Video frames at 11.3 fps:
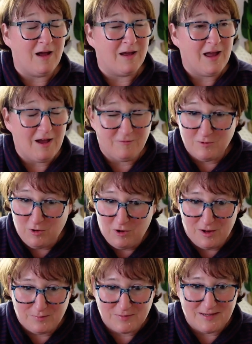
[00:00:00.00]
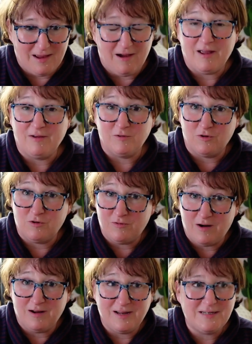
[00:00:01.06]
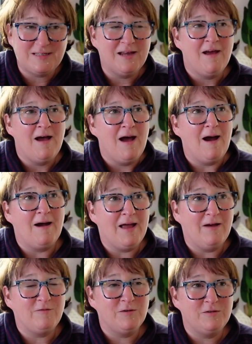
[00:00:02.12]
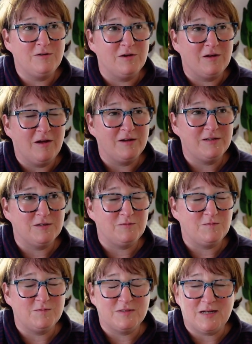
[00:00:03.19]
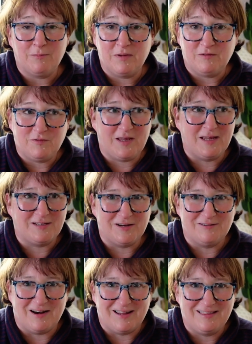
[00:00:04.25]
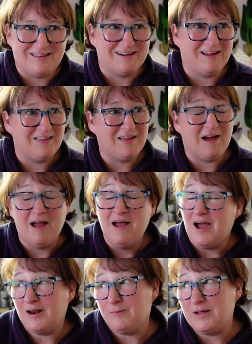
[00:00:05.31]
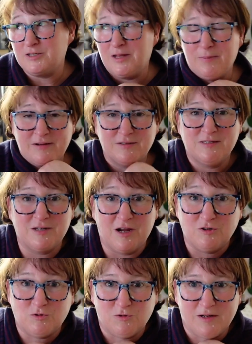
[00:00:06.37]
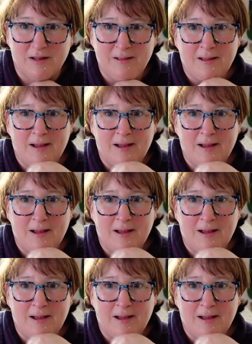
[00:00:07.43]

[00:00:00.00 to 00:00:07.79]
I haven't got upset. I haven't cried. I haven't kind of stamped my feet or anything like that. And I'm actually about to start drawing.